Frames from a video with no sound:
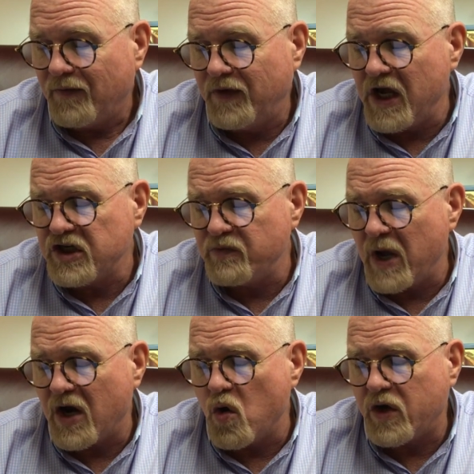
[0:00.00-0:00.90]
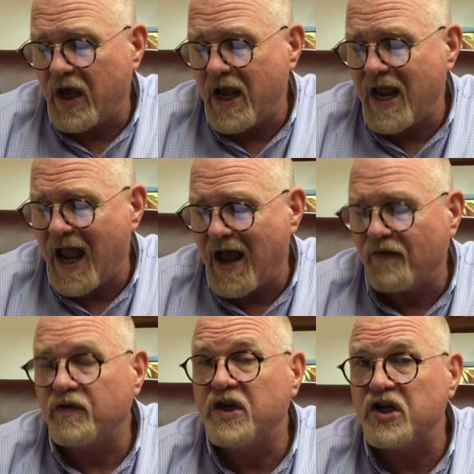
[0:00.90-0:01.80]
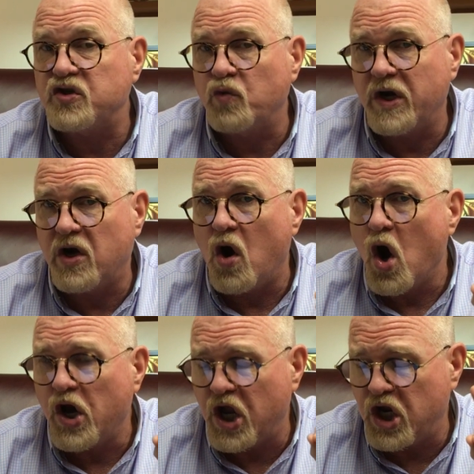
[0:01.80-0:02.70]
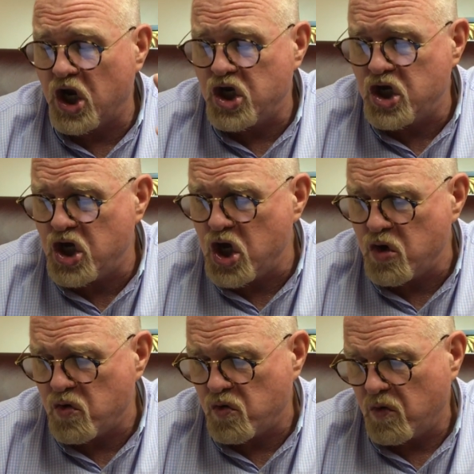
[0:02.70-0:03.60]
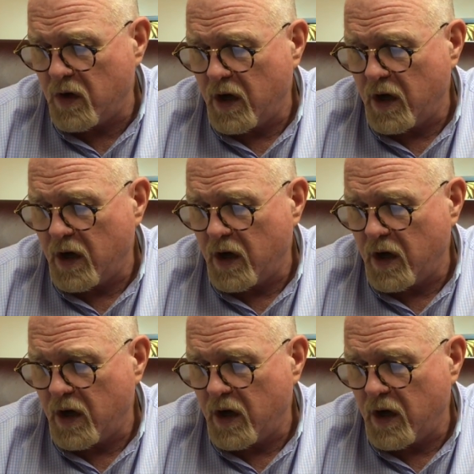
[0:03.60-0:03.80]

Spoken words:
These men, O king, have disregarded you,